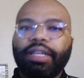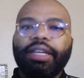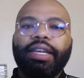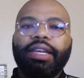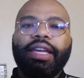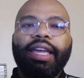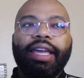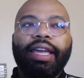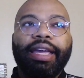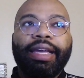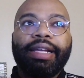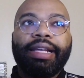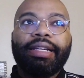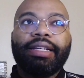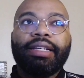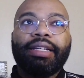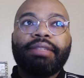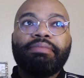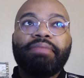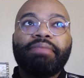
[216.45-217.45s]
And
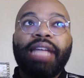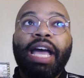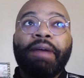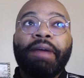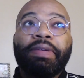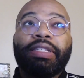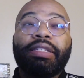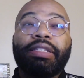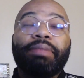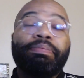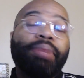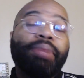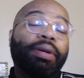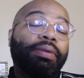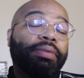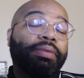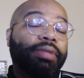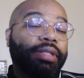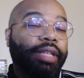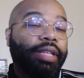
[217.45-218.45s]
that was
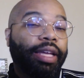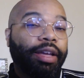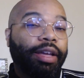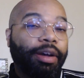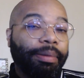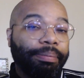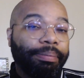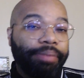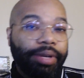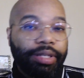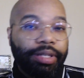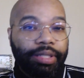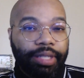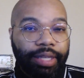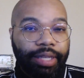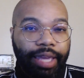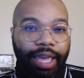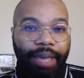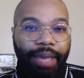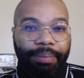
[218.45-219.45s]
supposed to help bridge the
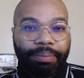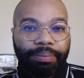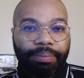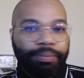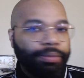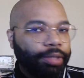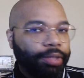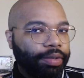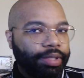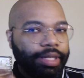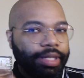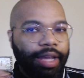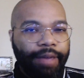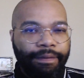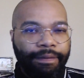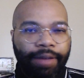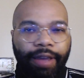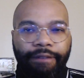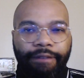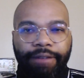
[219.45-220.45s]
gap using that
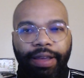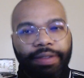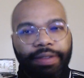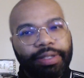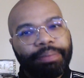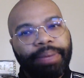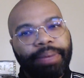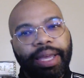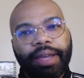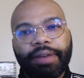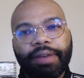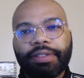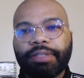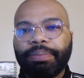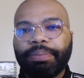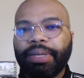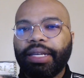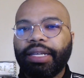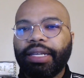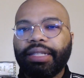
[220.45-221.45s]
£5,000,
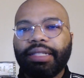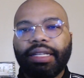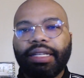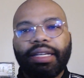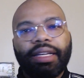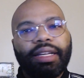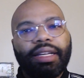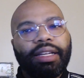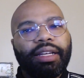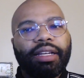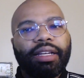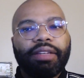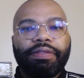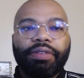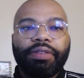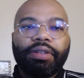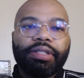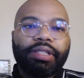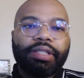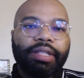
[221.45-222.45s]
but
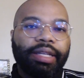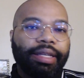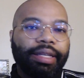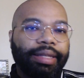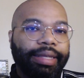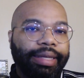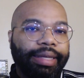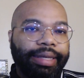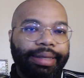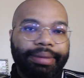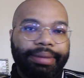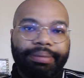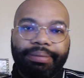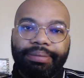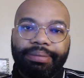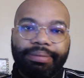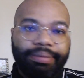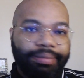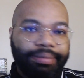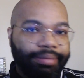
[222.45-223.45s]
unfortunately,
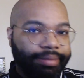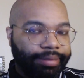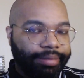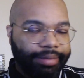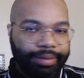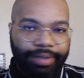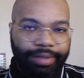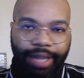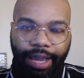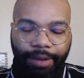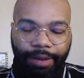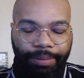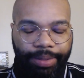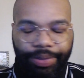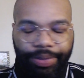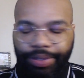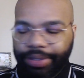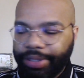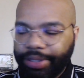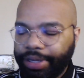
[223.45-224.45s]
that
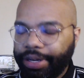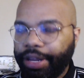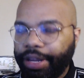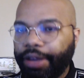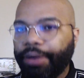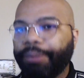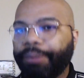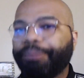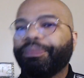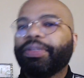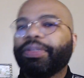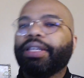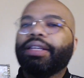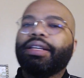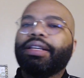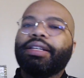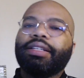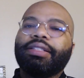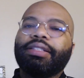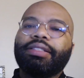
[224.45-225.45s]
was a no.
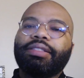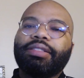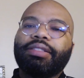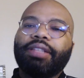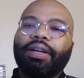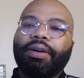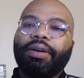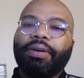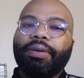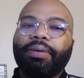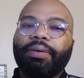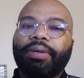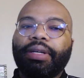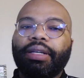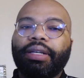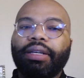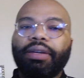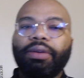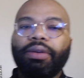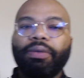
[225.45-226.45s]
So
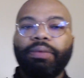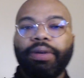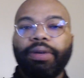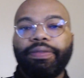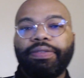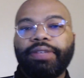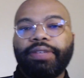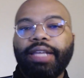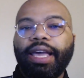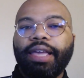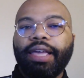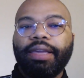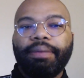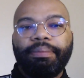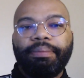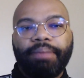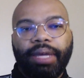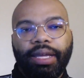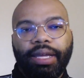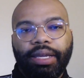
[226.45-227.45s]
with that
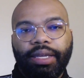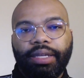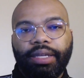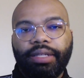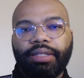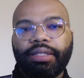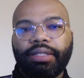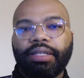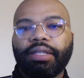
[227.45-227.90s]
in mind,